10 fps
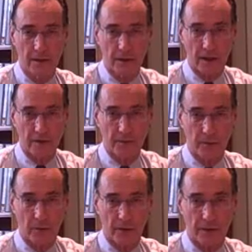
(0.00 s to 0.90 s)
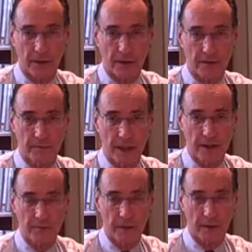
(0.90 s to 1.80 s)
Child support is
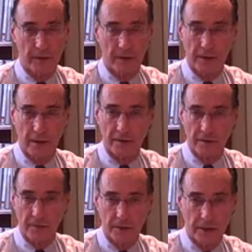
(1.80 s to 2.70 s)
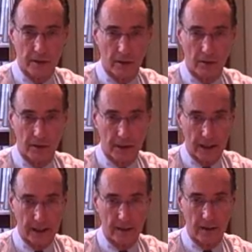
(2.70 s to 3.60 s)
based primarily on something called the
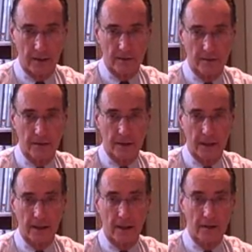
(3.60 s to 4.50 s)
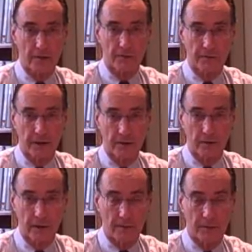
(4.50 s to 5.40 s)
guidelines. The guidelines are
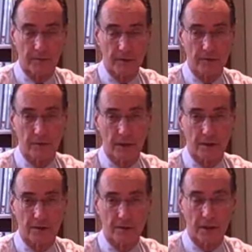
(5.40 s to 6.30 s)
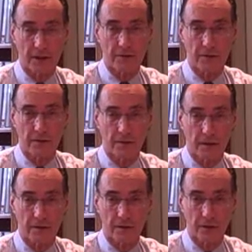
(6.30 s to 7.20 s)
federal and provincial legislation
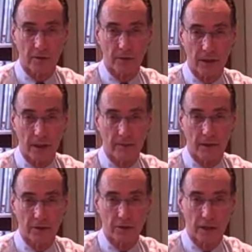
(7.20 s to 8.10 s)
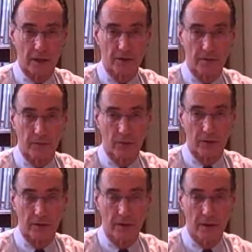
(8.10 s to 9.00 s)
that determine how much child
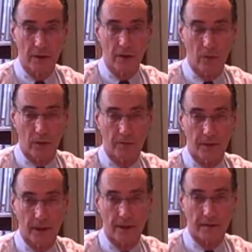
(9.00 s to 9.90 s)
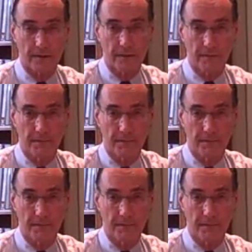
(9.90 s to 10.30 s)
support one pays.